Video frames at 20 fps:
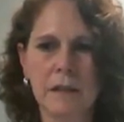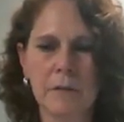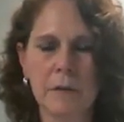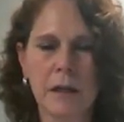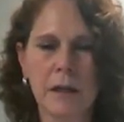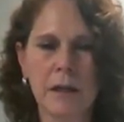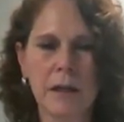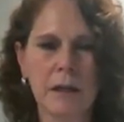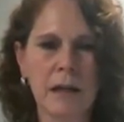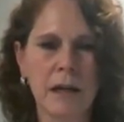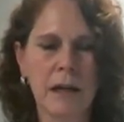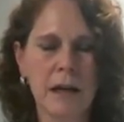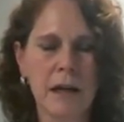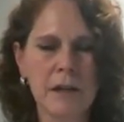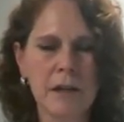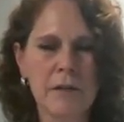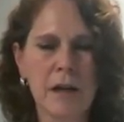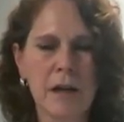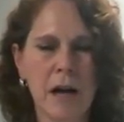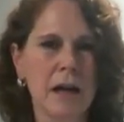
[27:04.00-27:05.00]
Well, how
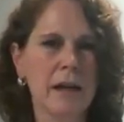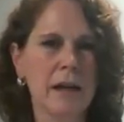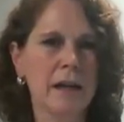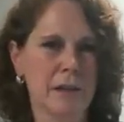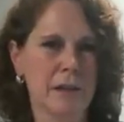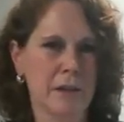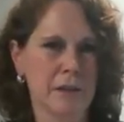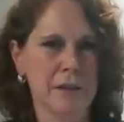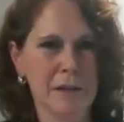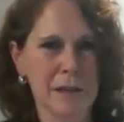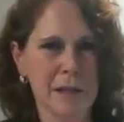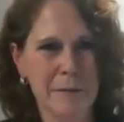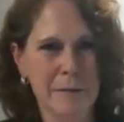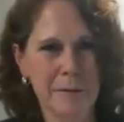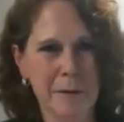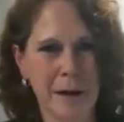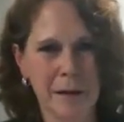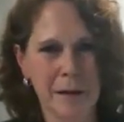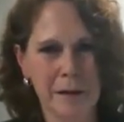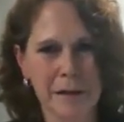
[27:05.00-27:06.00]
do you not get good
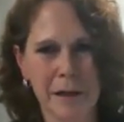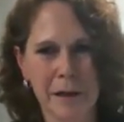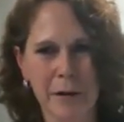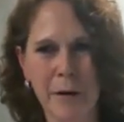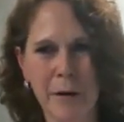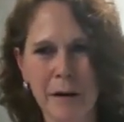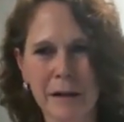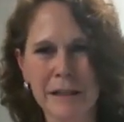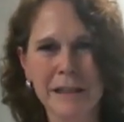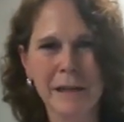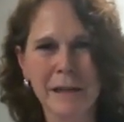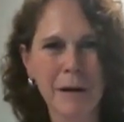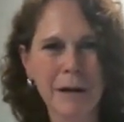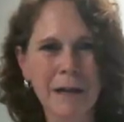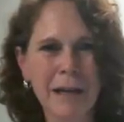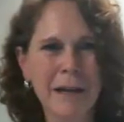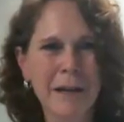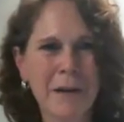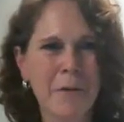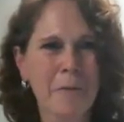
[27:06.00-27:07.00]
sleep quality or quantity? What
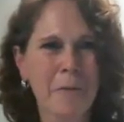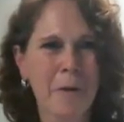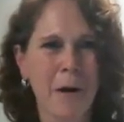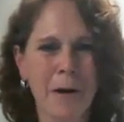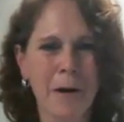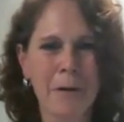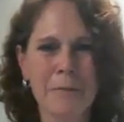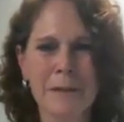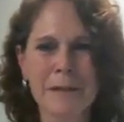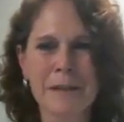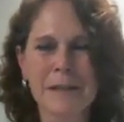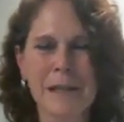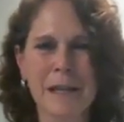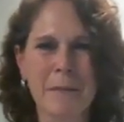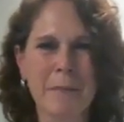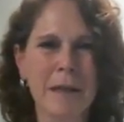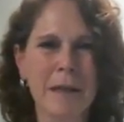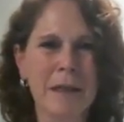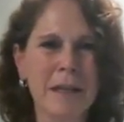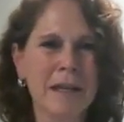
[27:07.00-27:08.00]
can go wrong with
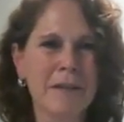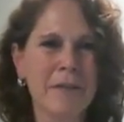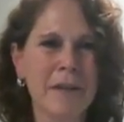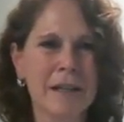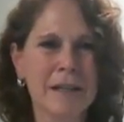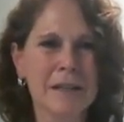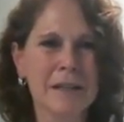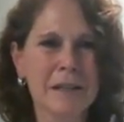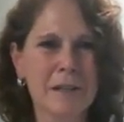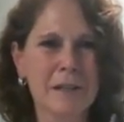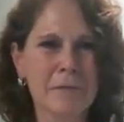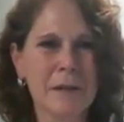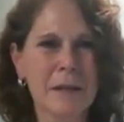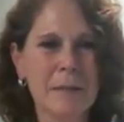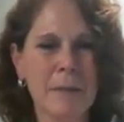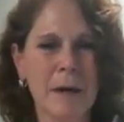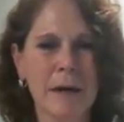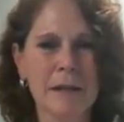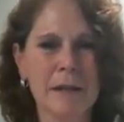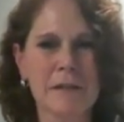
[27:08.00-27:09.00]
sleep? I think of it as three
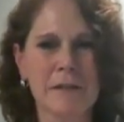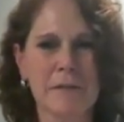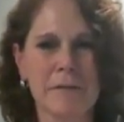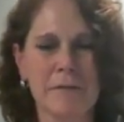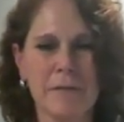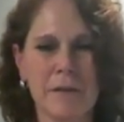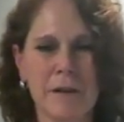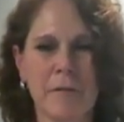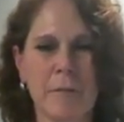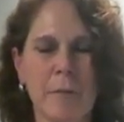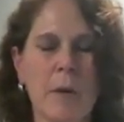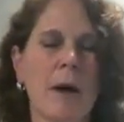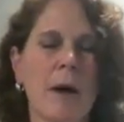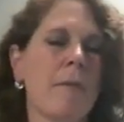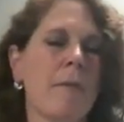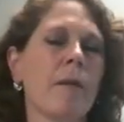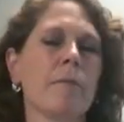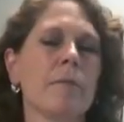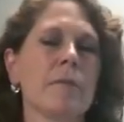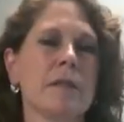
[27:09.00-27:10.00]
buckets of
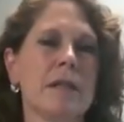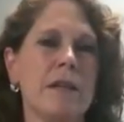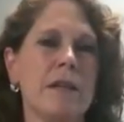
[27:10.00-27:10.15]
problems.